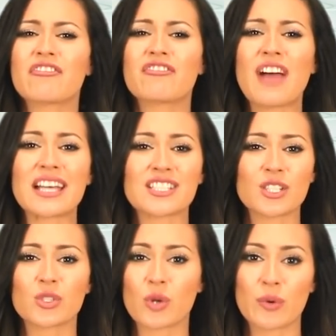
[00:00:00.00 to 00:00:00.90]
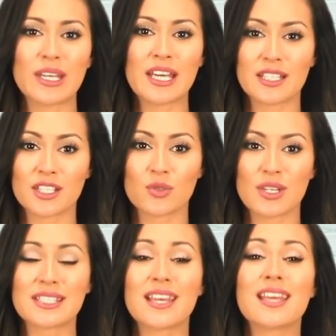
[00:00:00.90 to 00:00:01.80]
fastest growing
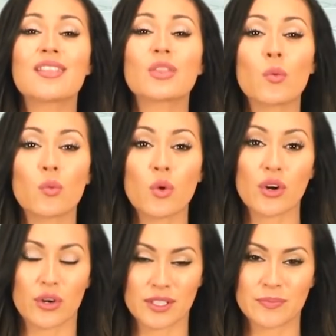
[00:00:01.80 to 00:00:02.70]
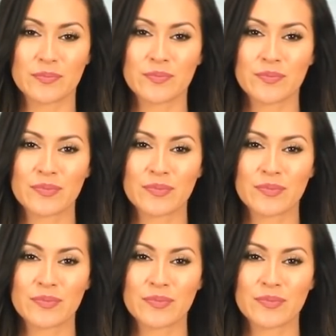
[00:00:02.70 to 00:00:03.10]
industries in the world.